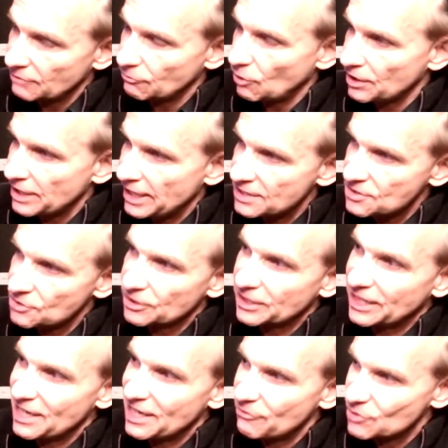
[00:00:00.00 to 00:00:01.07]
on one hand. So you
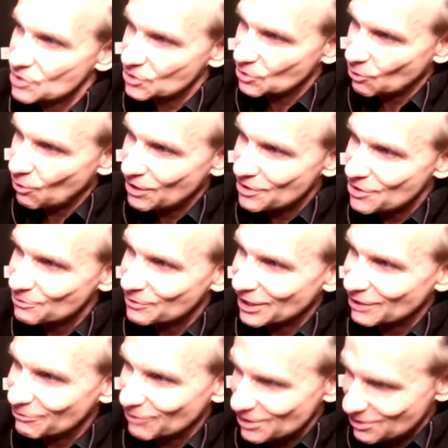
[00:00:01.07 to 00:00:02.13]
can have a store in the
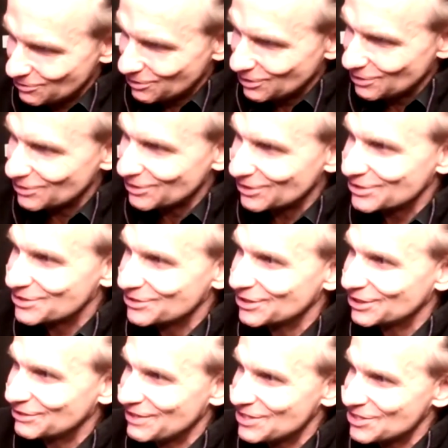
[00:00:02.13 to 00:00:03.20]
real world, to your
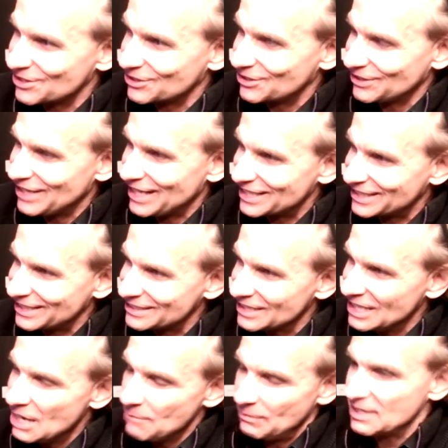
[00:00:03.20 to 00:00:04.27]
question, in Connecticut,
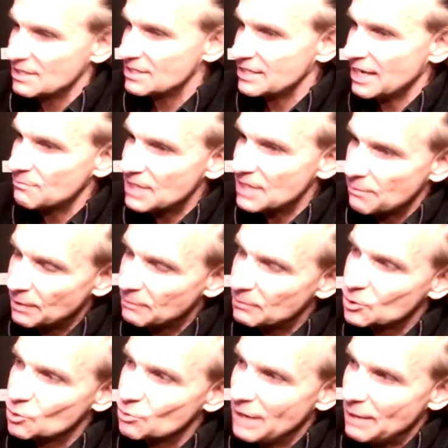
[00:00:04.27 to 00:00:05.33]
but at the same time, people
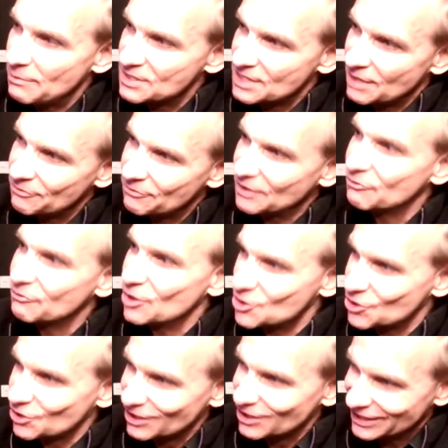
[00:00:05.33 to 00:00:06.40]
do maybe something
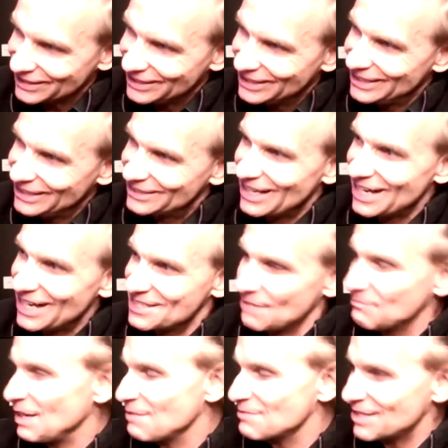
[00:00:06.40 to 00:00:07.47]
virtually, right?
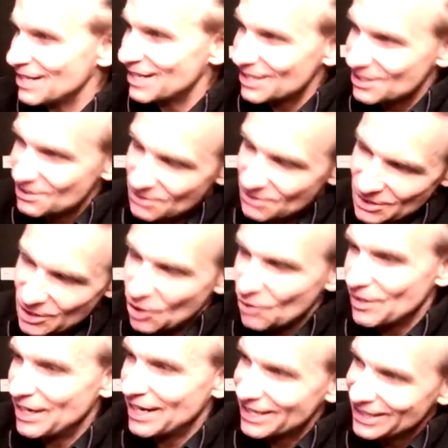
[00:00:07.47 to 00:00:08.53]
Sometimes
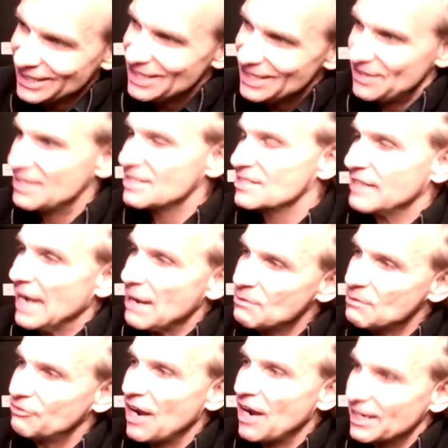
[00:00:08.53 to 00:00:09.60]
it's
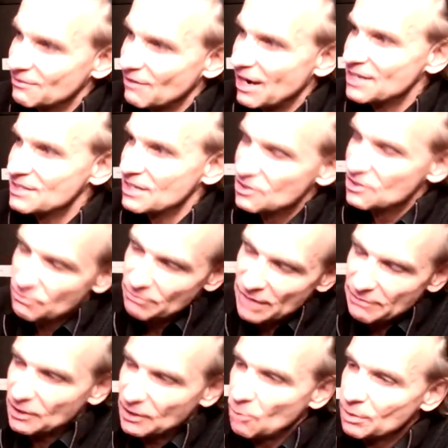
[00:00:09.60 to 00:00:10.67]
gamified, right? They
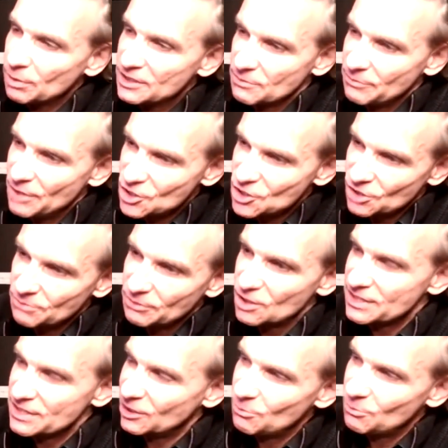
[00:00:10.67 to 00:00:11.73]
maybe complete the mission. Because
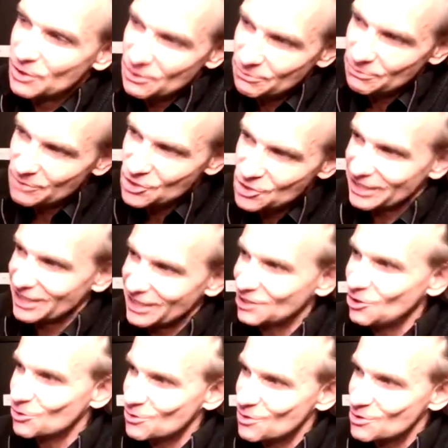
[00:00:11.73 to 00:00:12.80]
they complete the mission, they can
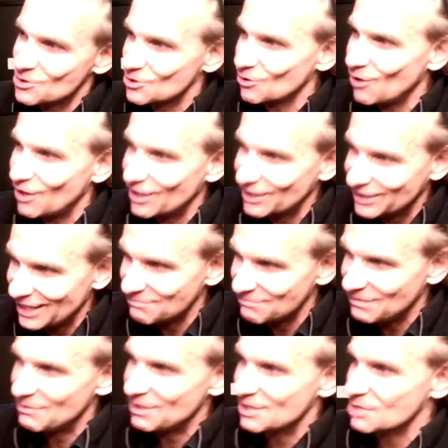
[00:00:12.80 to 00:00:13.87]
go to the store and get
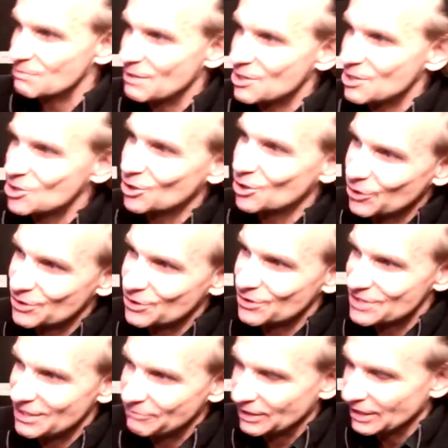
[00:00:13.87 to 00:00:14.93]
maybe a special good or
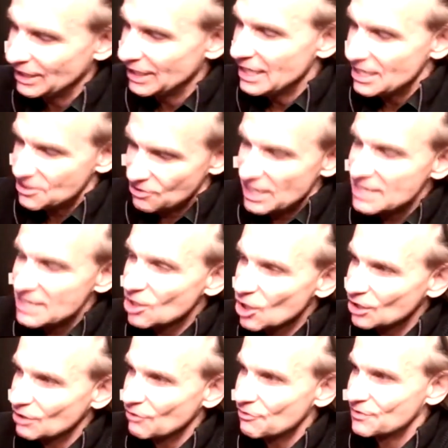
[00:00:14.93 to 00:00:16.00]
something. So there's a
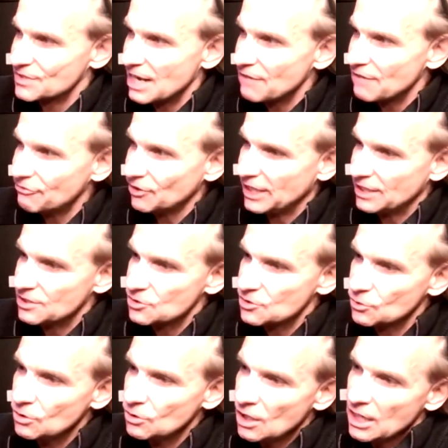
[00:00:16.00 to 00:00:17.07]
lot of stuff you can
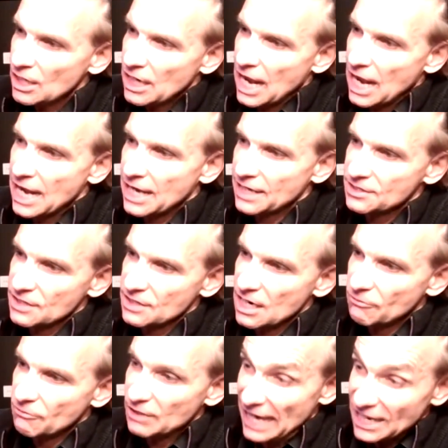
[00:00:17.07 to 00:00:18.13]
do, and
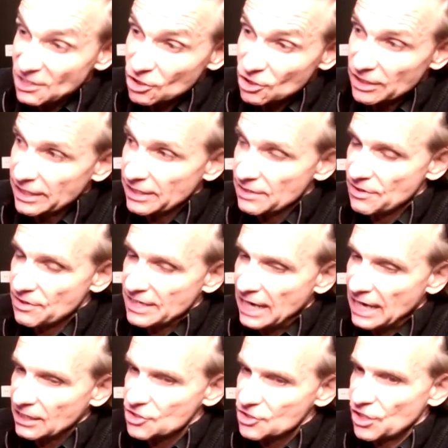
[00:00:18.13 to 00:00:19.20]
what actually the
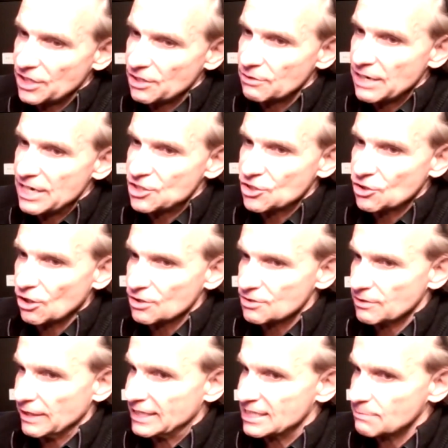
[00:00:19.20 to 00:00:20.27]
younger generation also
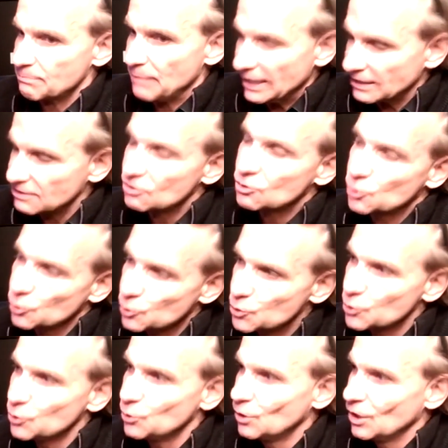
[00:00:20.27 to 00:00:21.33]
expect to
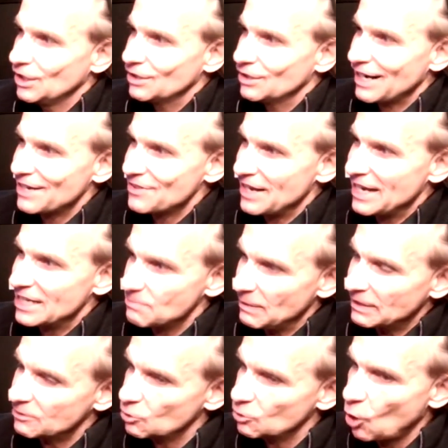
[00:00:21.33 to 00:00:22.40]
do, right? They
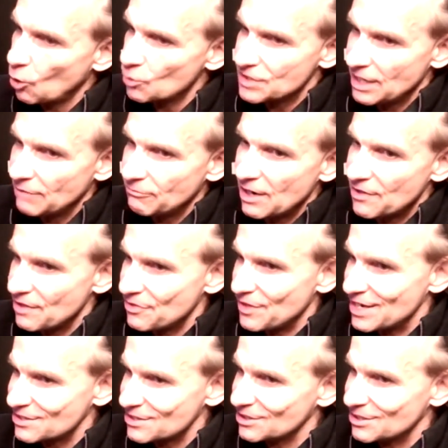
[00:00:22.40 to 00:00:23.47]
expect to go somewhere that
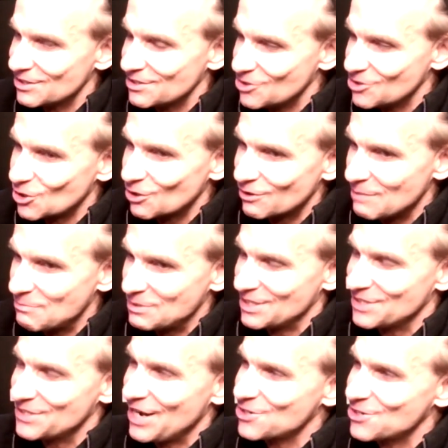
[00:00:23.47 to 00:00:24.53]
there's a digital
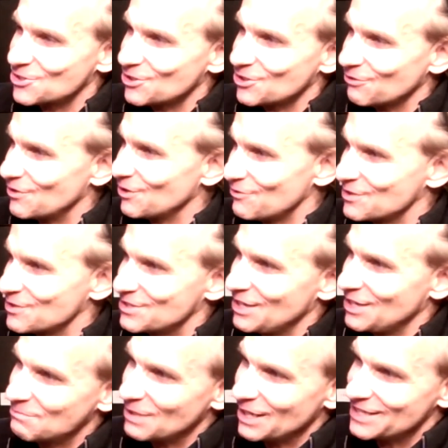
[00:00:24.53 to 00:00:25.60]
representation of the
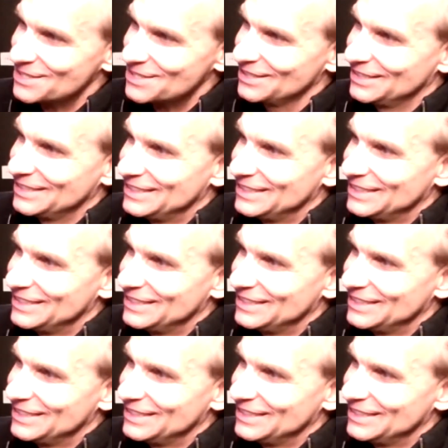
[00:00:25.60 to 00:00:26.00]
same place.